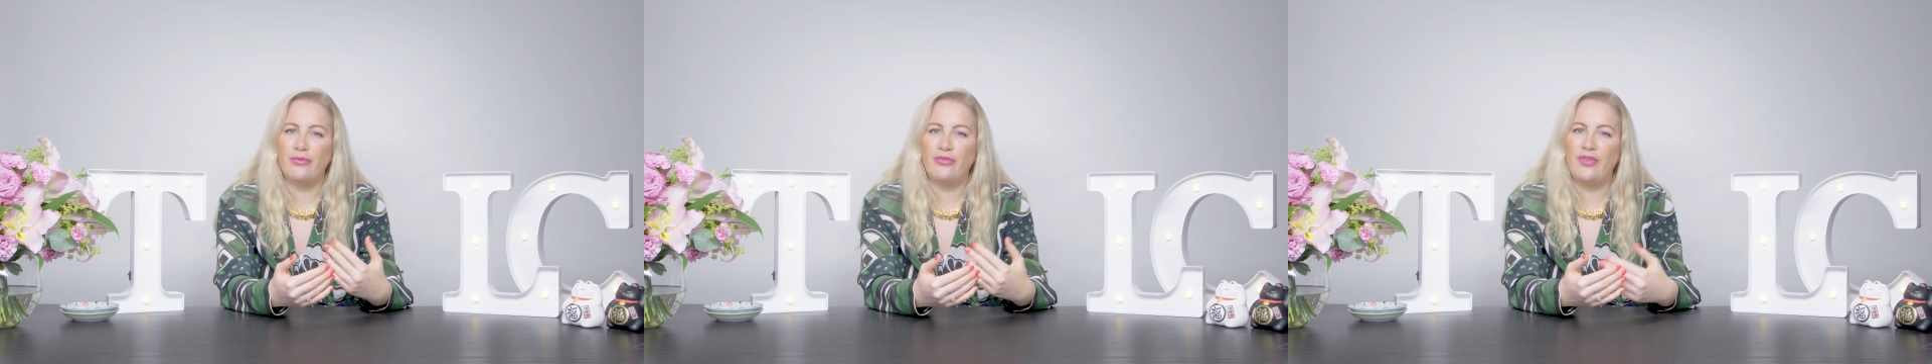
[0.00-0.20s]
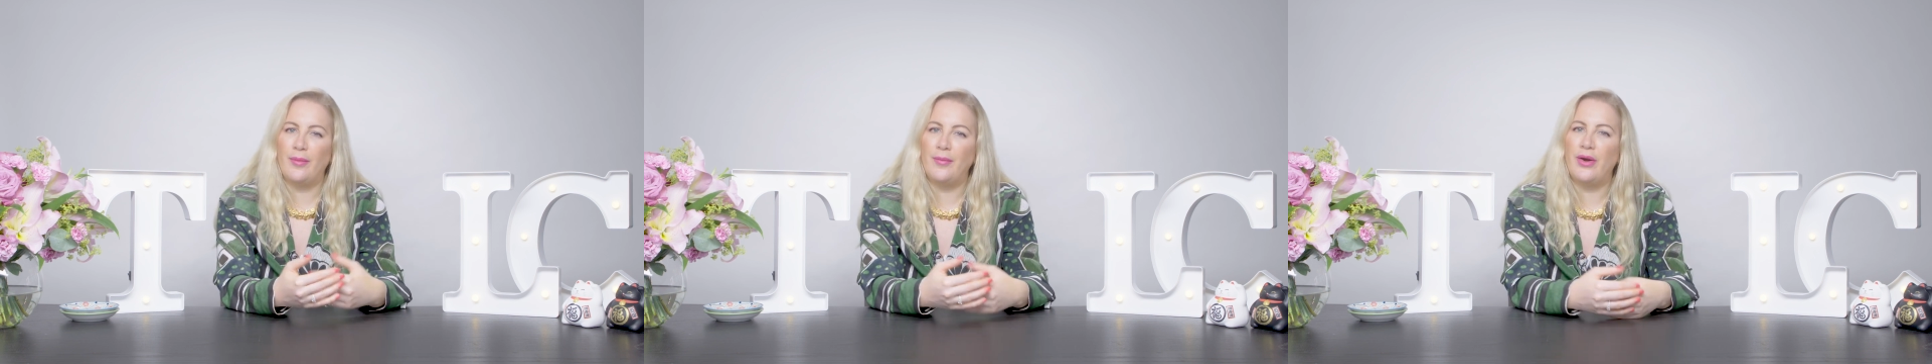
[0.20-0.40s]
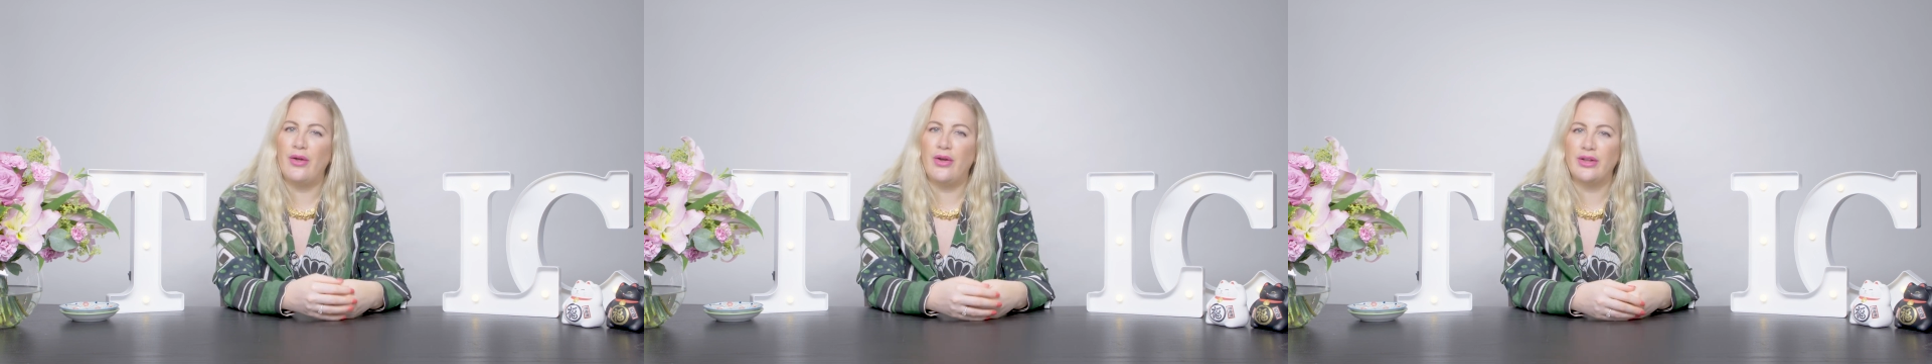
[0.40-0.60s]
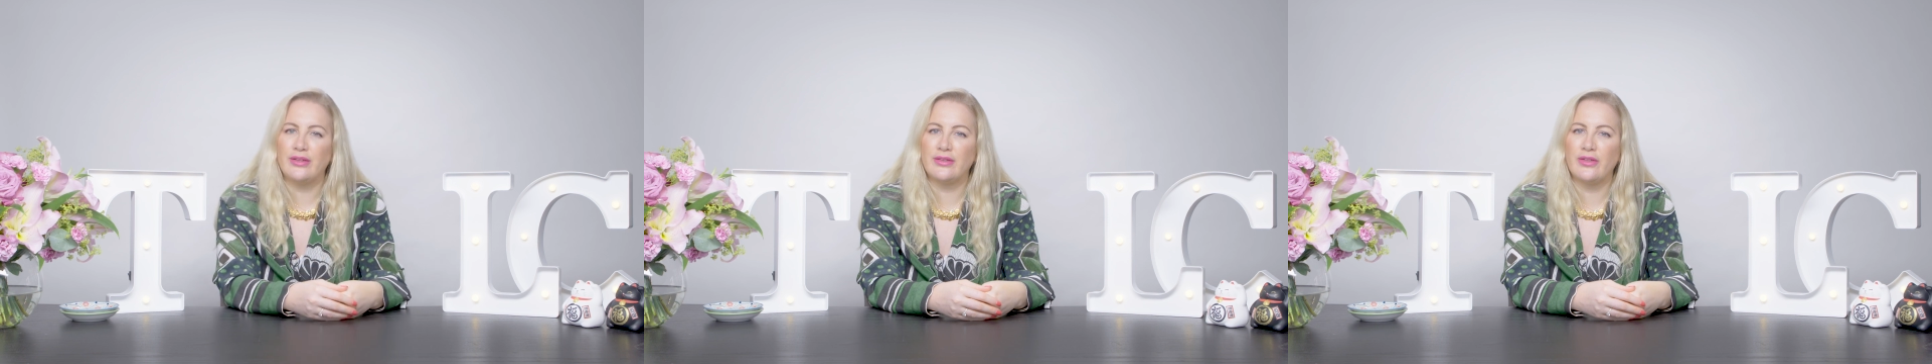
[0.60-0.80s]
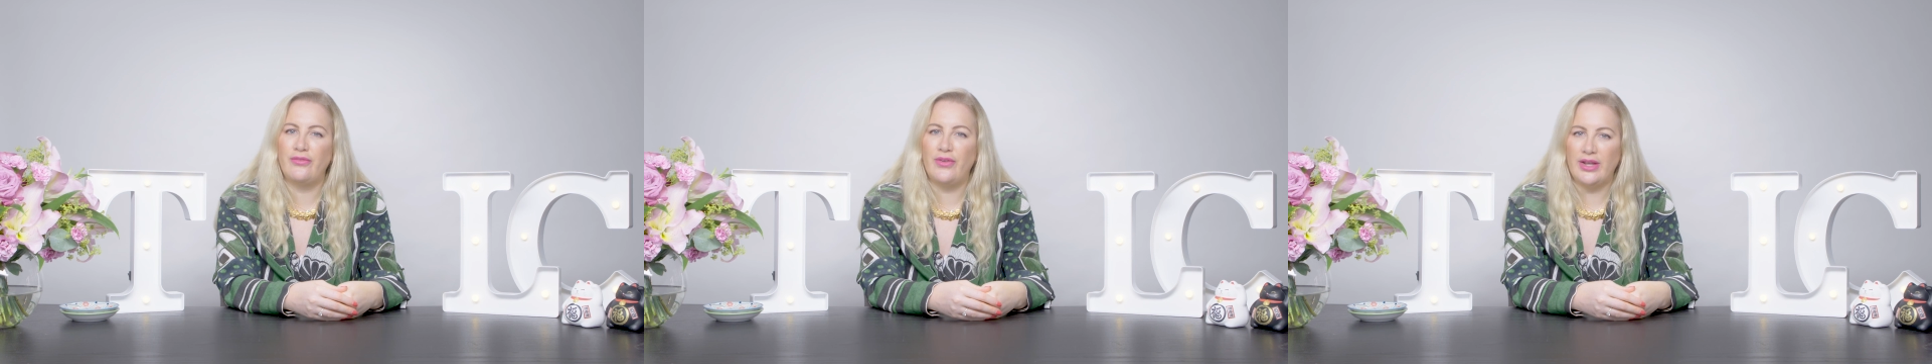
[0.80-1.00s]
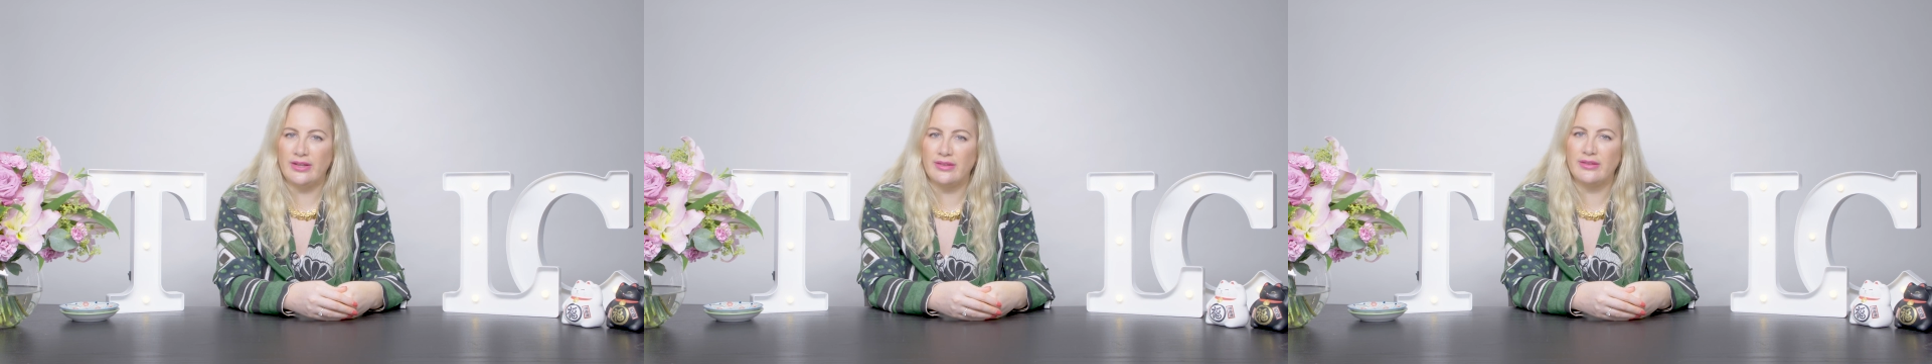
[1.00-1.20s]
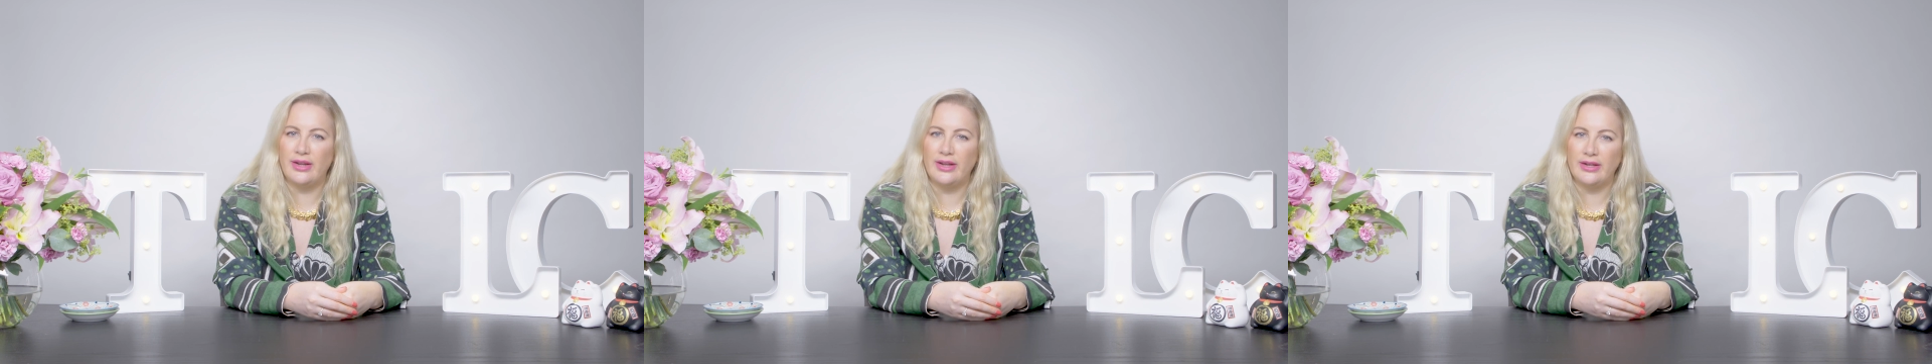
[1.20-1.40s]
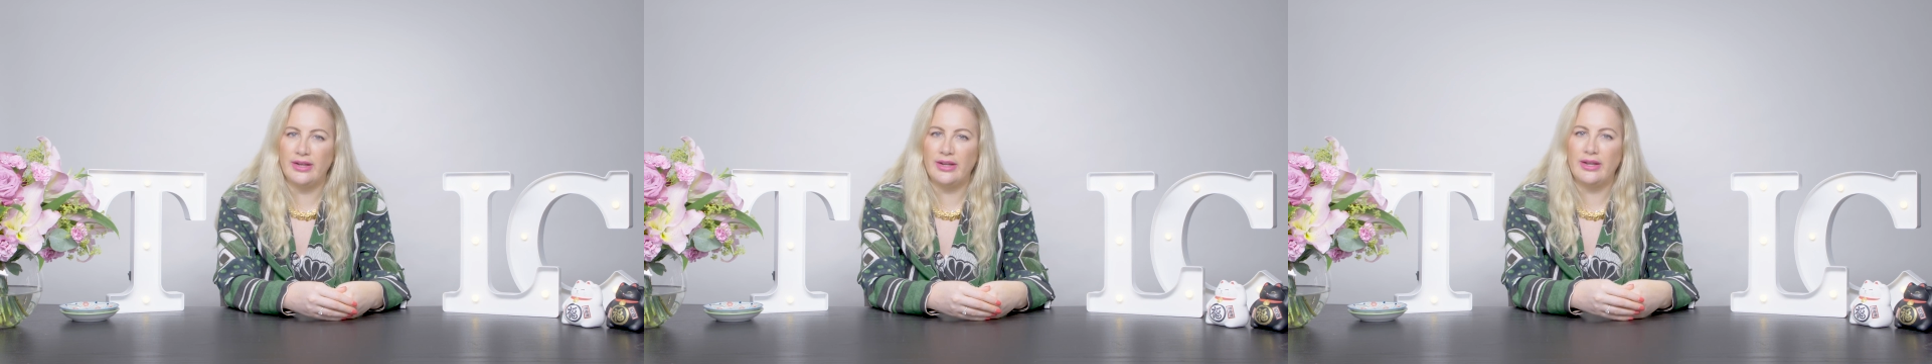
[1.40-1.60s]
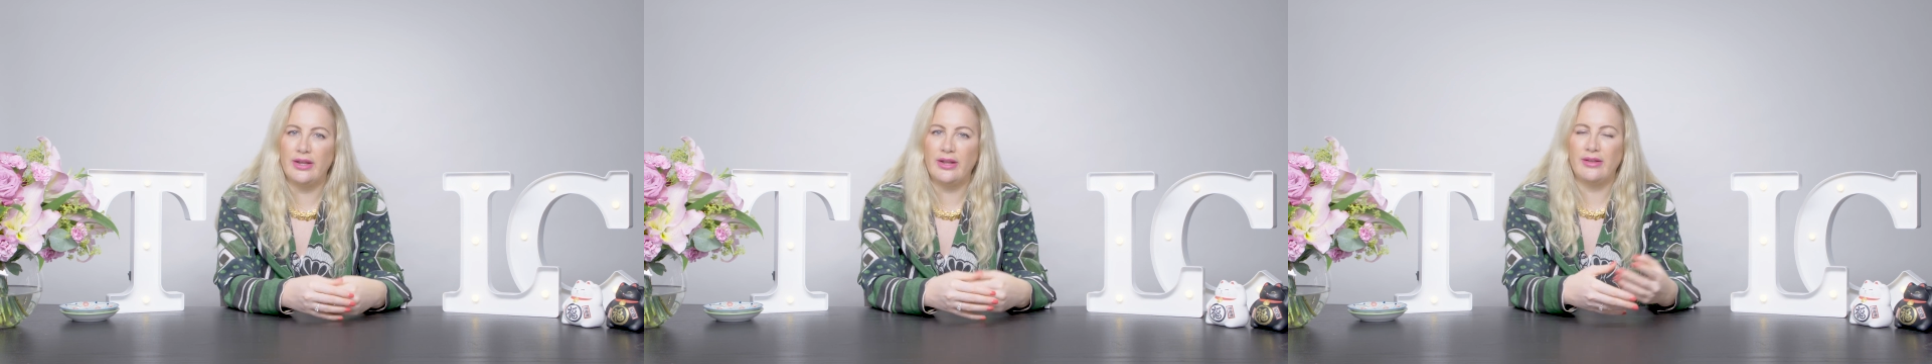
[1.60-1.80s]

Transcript: feminize the face slightly